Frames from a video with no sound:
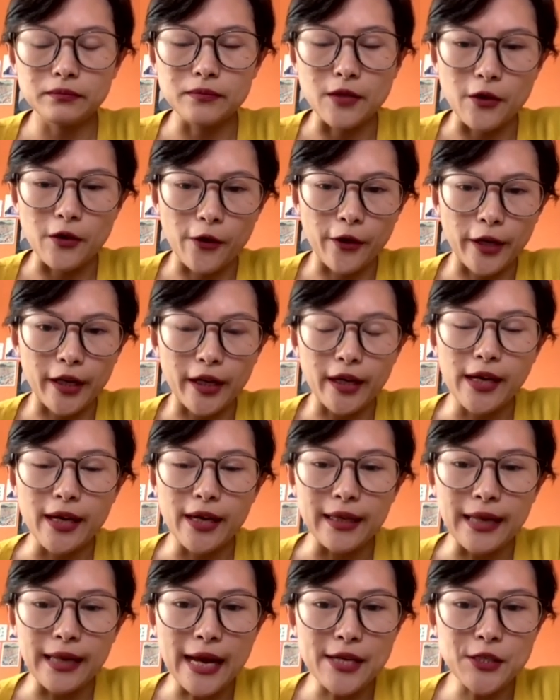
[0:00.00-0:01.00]
Okay.
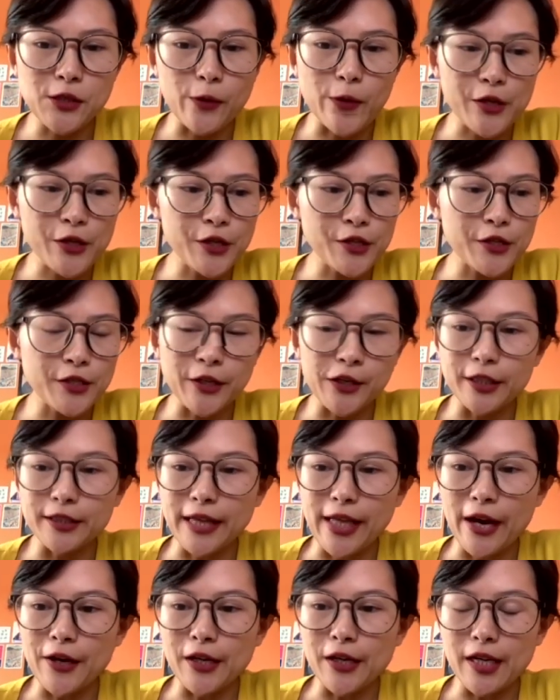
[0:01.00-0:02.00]
Last question,
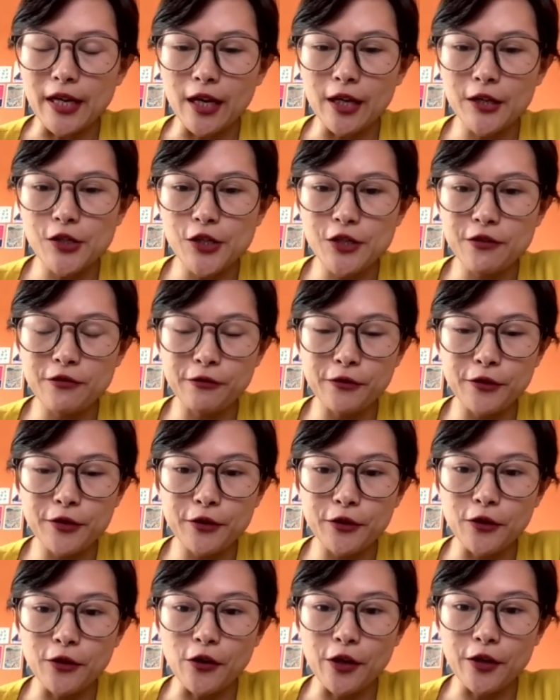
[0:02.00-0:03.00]
Secretary. Just
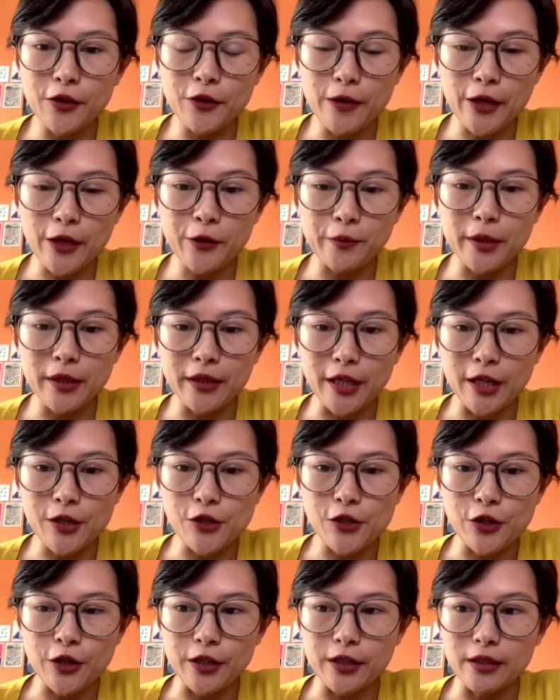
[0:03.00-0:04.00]
further on the
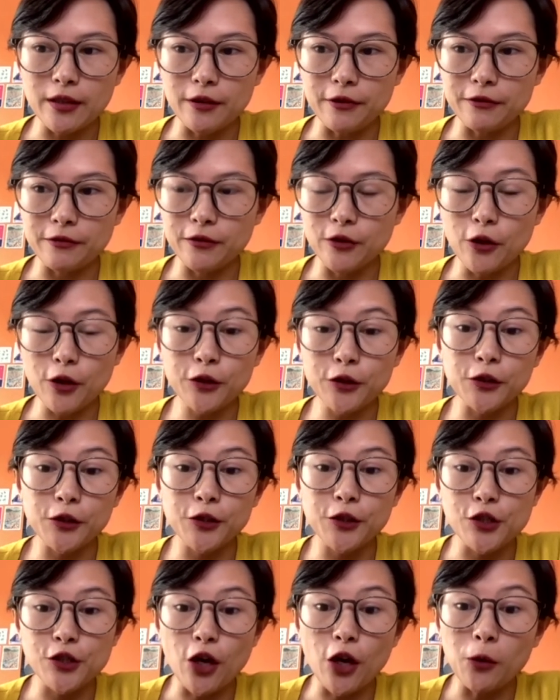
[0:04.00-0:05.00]
recommendation of Dr.
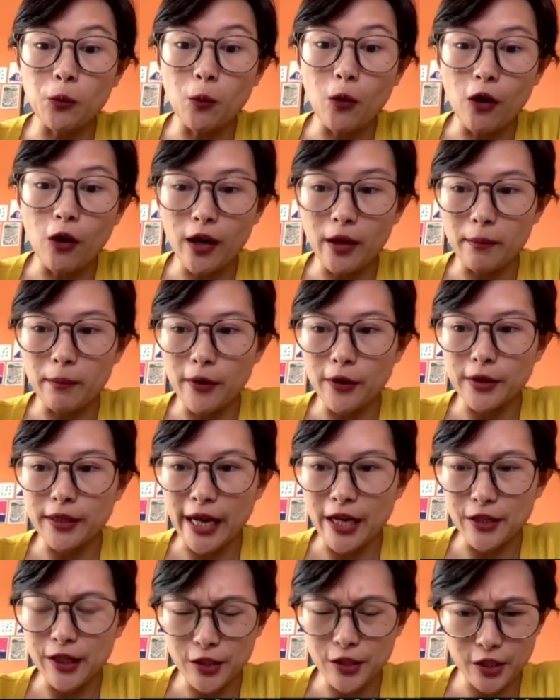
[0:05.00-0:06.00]
John Wong about
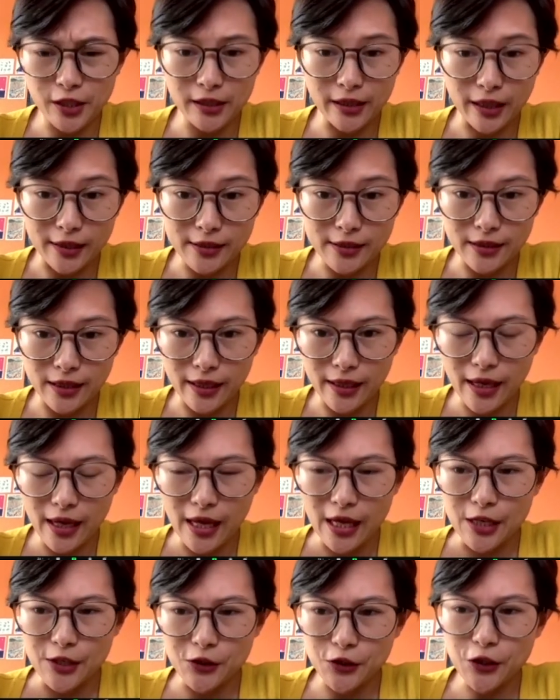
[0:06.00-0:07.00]
antigen testing.
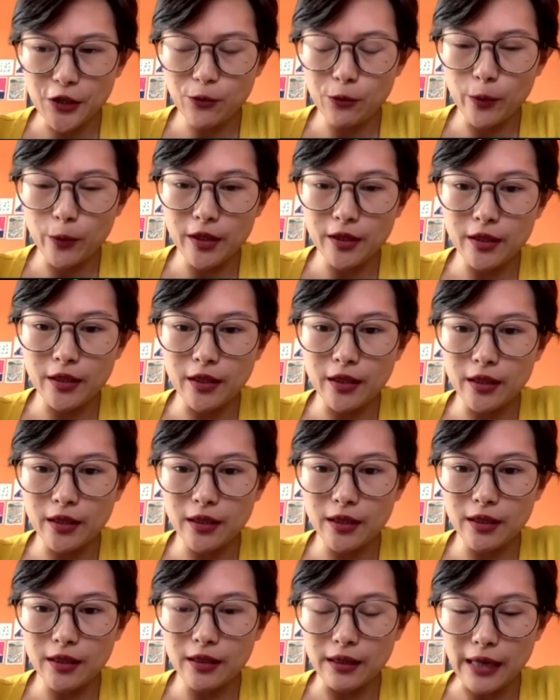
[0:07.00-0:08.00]
Sir, will
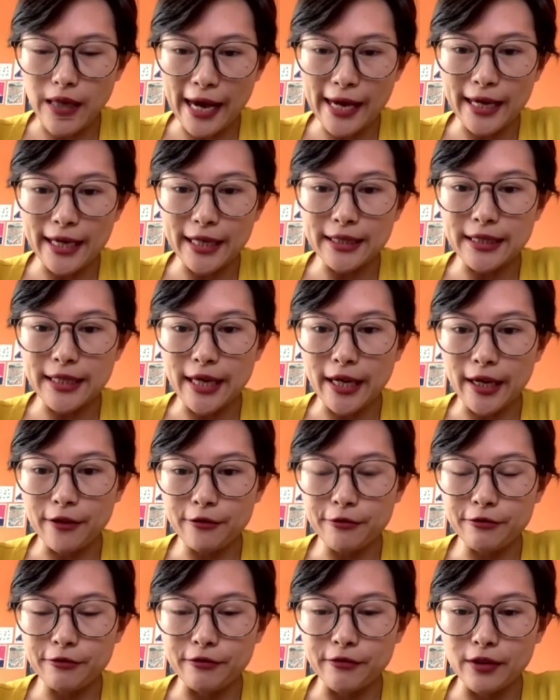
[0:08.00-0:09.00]
the IATF
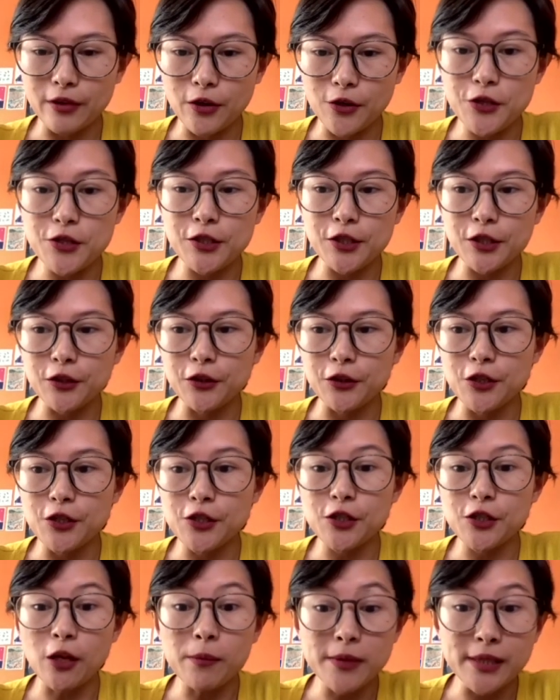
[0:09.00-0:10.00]
consider
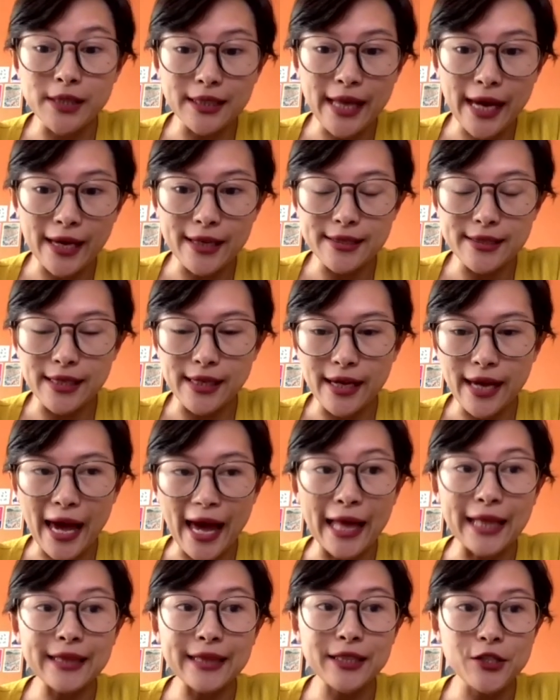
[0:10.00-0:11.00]
subsidizing
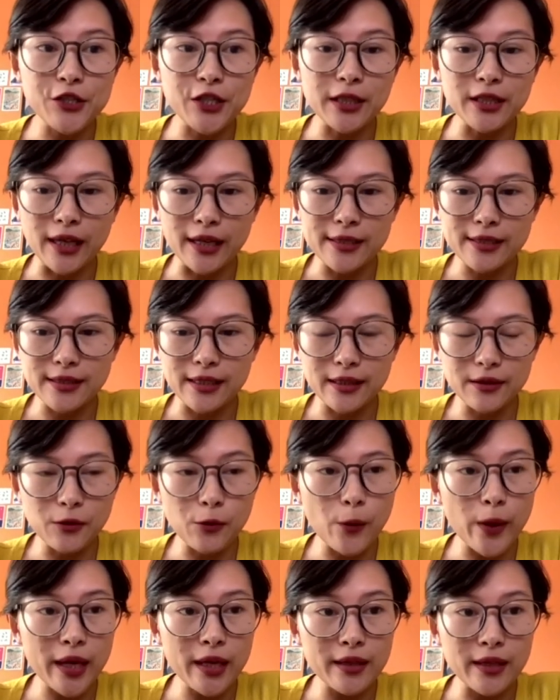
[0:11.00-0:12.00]
antigen testing the
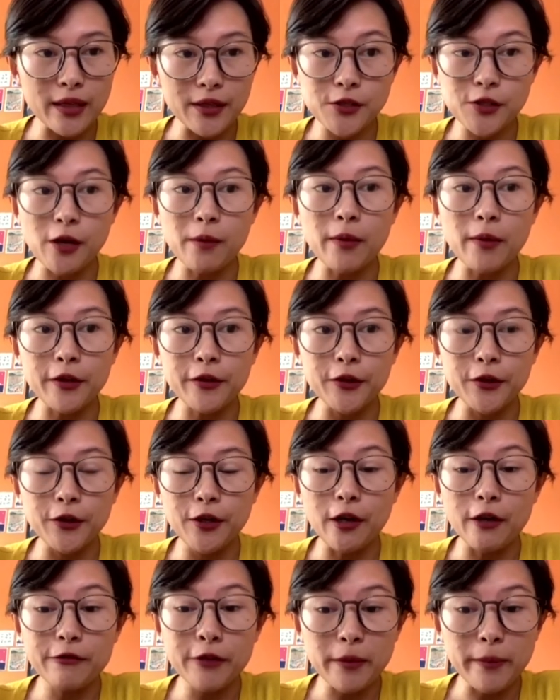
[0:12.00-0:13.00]
way that some other
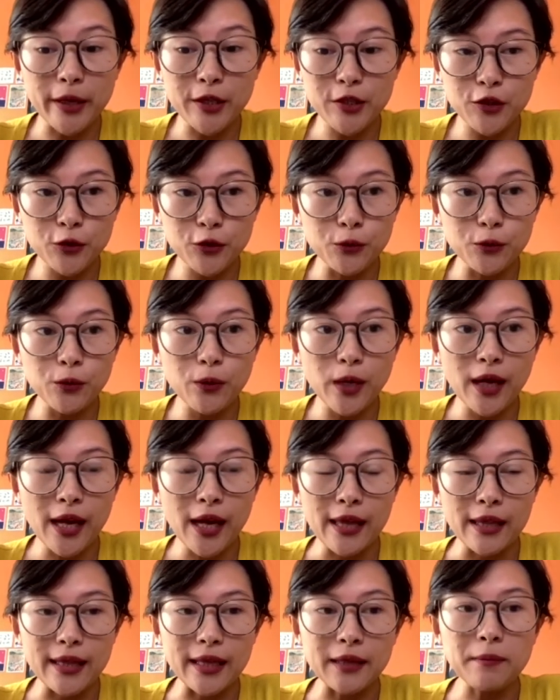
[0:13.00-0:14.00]
governments do
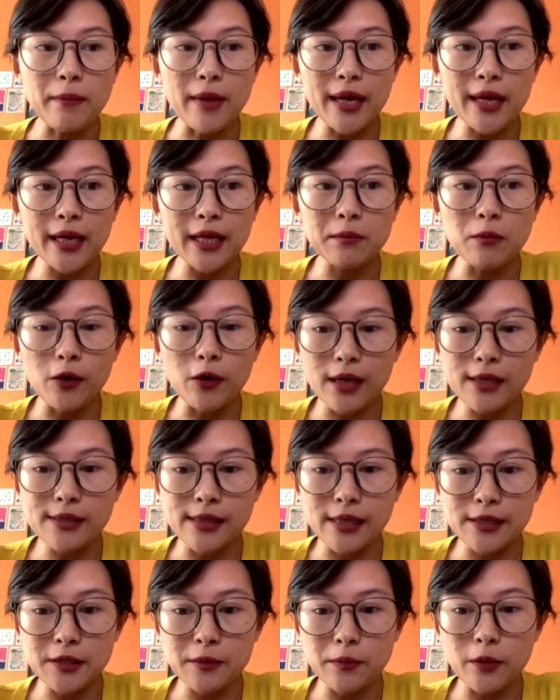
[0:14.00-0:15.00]
that make it more
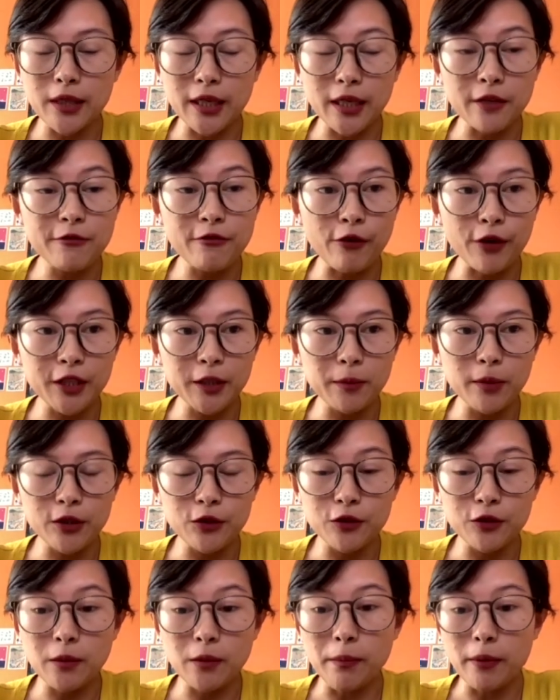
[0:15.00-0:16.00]
accessible and affordable to
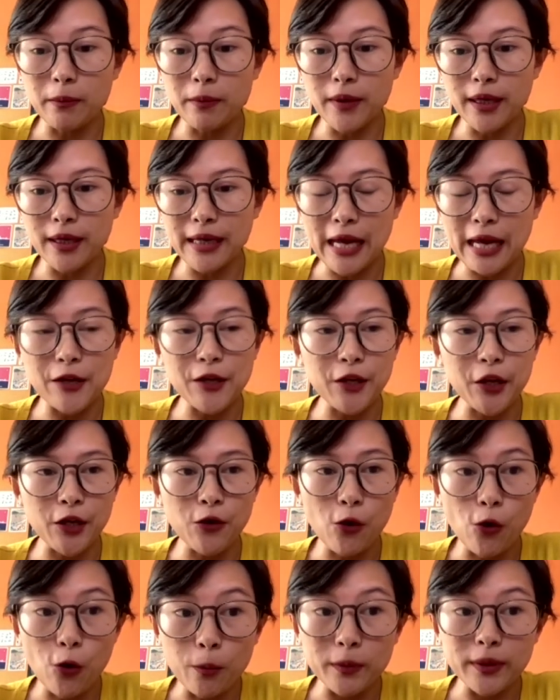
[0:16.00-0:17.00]
the public, lalo na yung
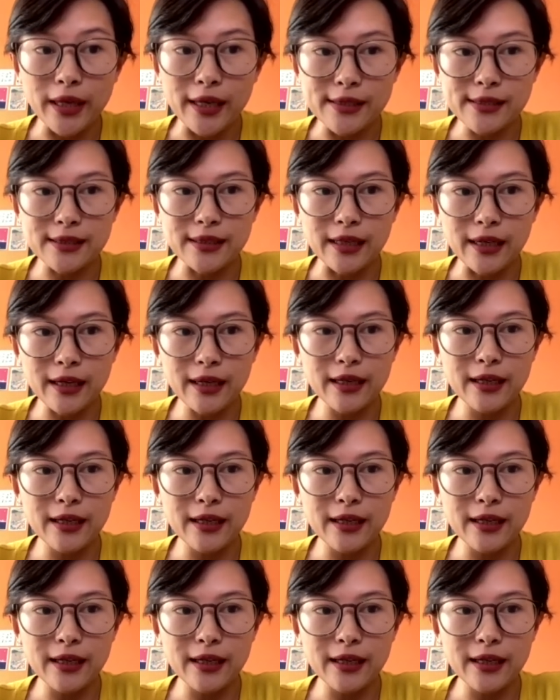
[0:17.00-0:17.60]
home testing?